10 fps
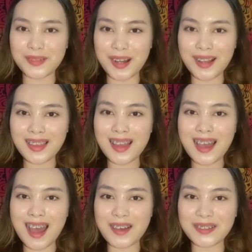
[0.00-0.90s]
all,
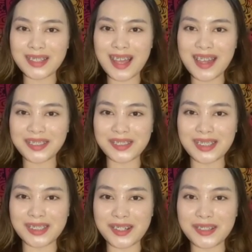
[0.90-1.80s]
I would like to
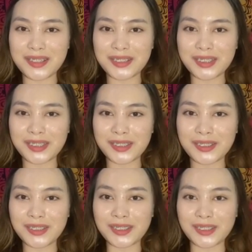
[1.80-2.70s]
introduce
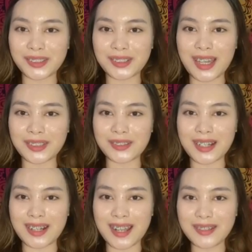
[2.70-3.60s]
you to Sungai
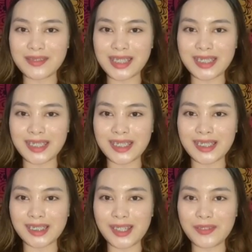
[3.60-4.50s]
Tuaran, which
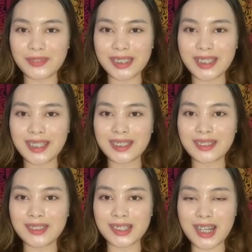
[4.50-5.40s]
is
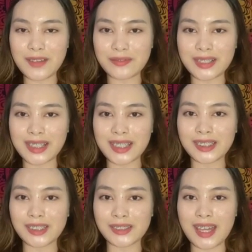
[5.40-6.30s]
often
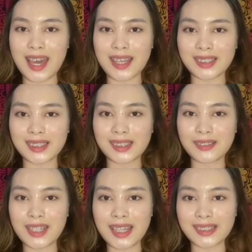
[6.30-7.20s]
referred to as
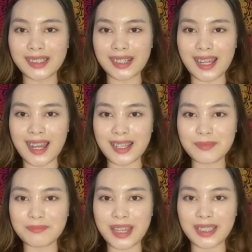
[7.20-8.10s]
Sungai
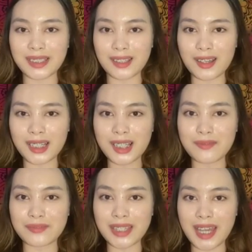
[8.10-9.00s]
Taraan by the local
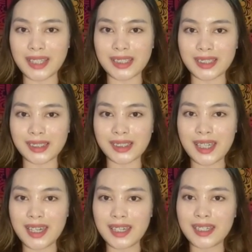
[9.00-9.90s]
villagers.
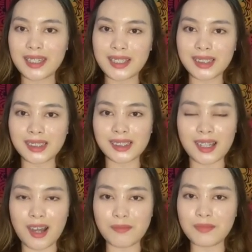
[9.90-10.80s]
It is a
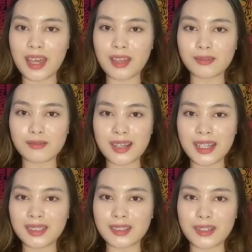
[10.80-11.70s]
calm and
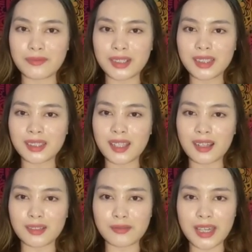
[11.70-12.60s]
quiet river
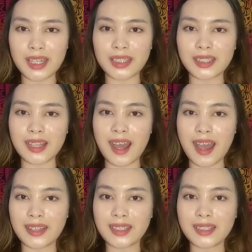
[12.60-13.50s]
tucked away in a
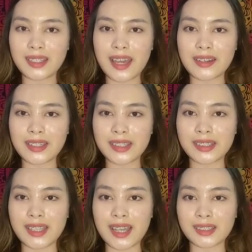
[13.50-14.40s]
hidden area
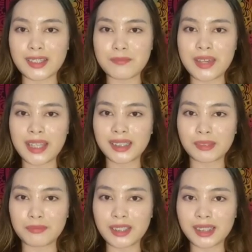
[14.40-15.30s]
that remains
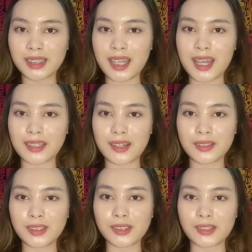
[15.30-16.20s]
mostly
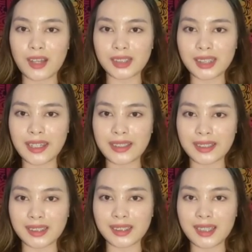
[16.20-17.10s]
unknown to
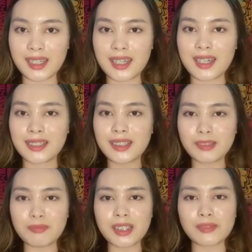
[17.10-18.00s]
outsiders. This
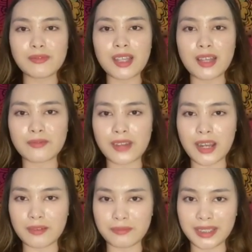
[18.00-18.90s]
peaceful
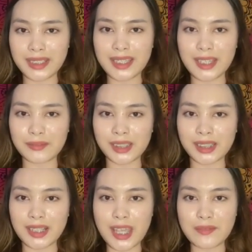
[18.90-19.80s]
environment gives the
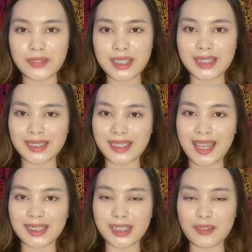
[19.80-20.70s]
river a
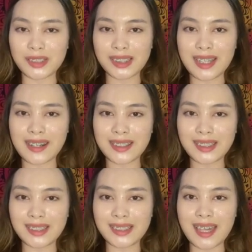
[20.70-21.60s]
sense of
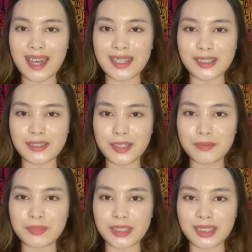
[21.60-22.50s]
serenity and natural
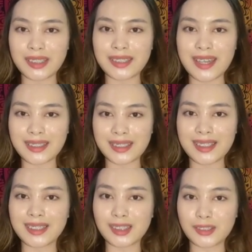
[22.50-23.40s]
beauty that
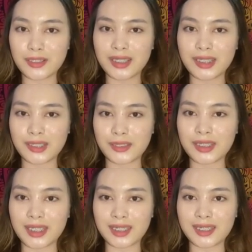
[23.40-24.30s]
is truly
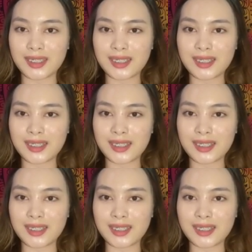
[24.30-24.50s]
unique.